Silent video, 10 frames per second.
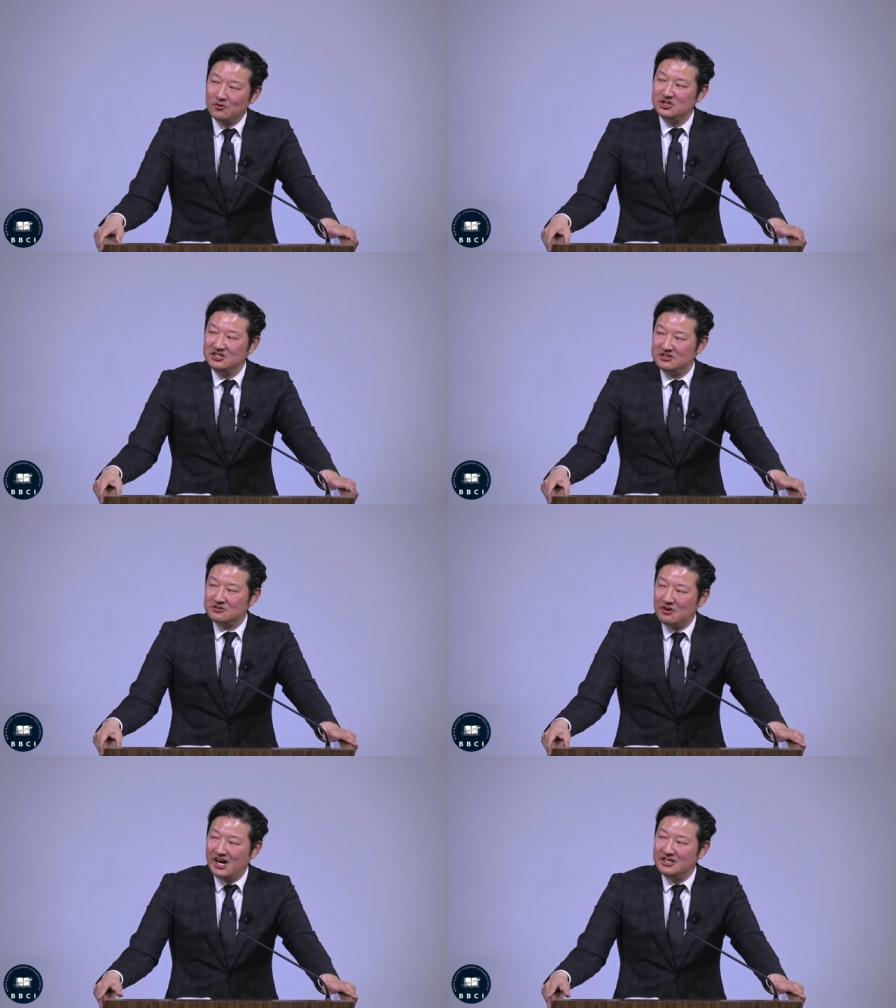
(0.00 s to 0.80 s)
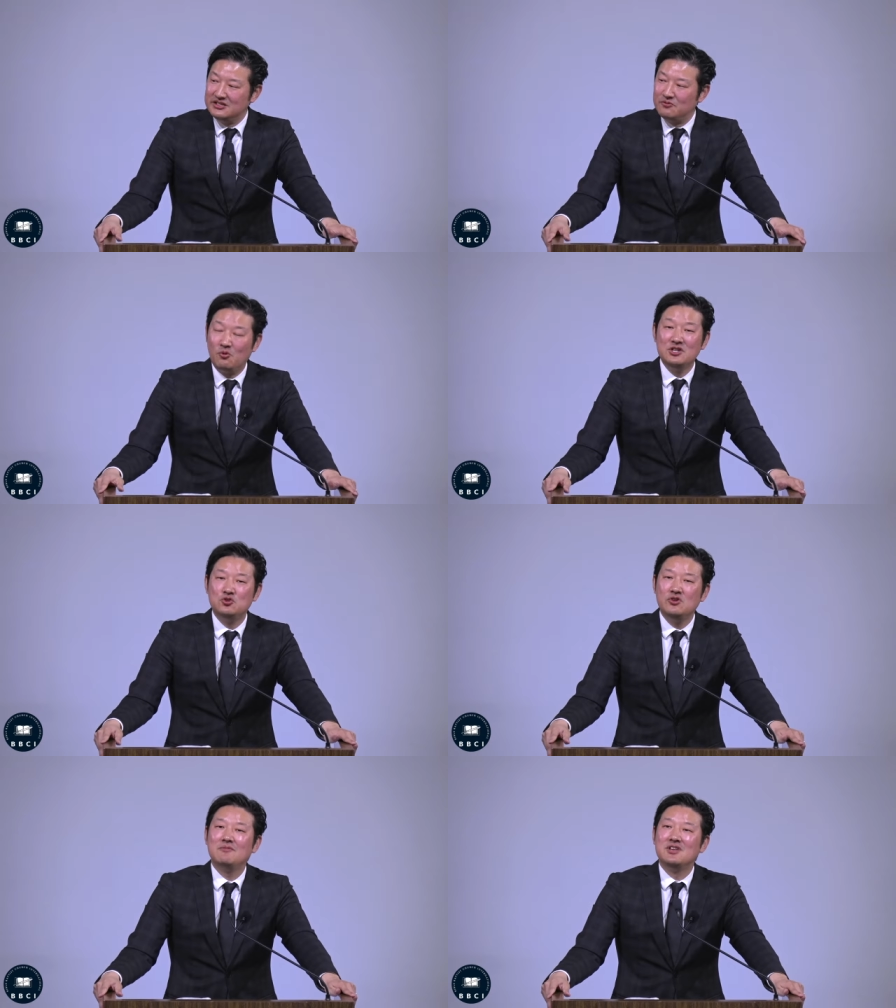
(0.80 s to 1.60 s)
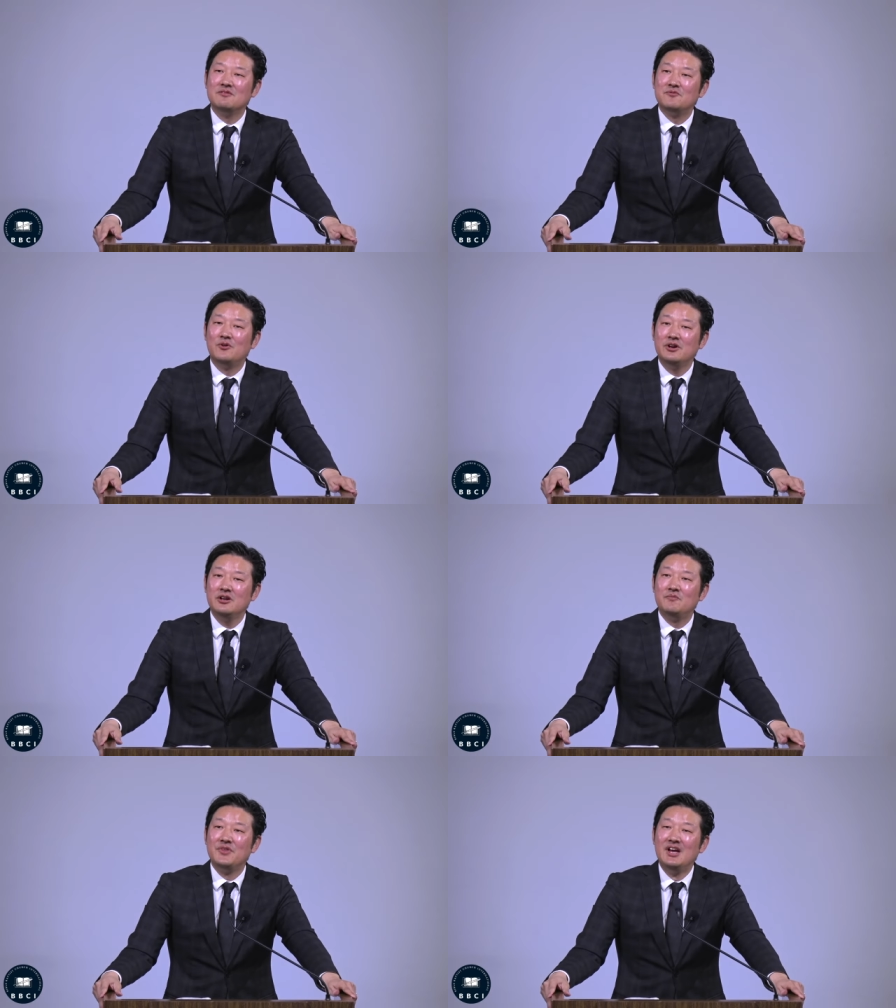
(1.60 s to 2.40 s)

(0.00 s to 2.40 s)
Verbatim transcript: Jesus Christ for what you have done for him.